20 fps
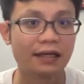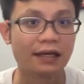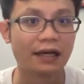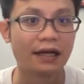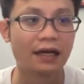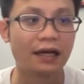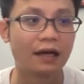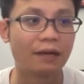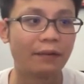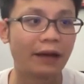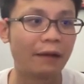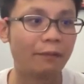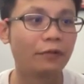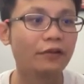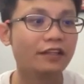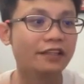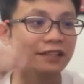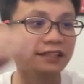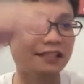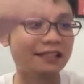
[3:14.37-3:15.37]

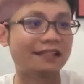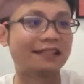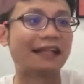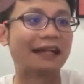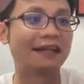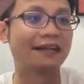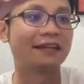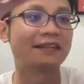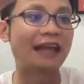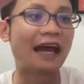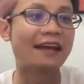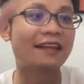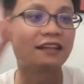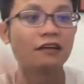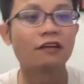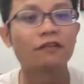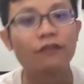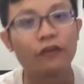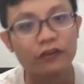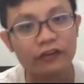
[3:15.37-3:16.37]
Hypothesis is like the
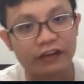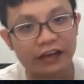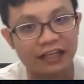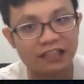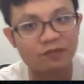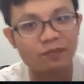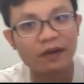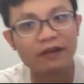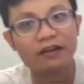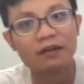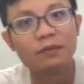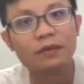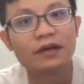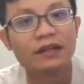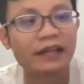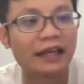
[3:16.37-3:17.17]
title for the experiment,